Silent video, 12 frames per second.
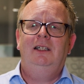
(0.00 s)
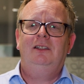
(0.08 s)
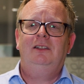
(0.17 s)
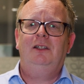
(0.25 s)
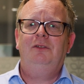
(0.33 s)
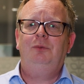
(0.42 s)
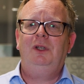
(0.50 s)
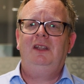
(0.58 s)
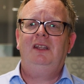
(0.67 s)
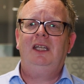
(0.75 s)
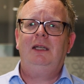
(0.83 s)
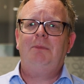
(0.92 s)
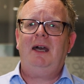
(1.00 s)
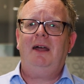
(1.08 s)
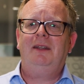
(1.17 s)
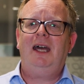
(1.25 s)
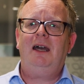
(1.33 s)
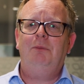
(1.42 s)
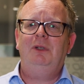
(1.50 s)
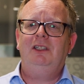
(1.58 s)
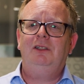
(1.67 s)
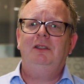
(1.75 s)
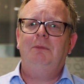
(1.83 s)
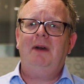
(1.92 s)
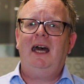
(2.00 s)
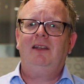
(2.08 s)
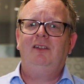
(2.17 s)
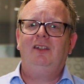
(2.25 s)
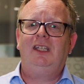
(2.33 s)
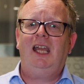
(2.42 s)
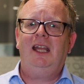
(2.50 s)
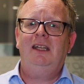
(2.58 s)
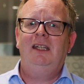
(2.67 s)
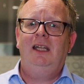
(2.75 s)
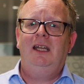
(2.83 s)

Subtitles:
So if we think about that and we do the maths again,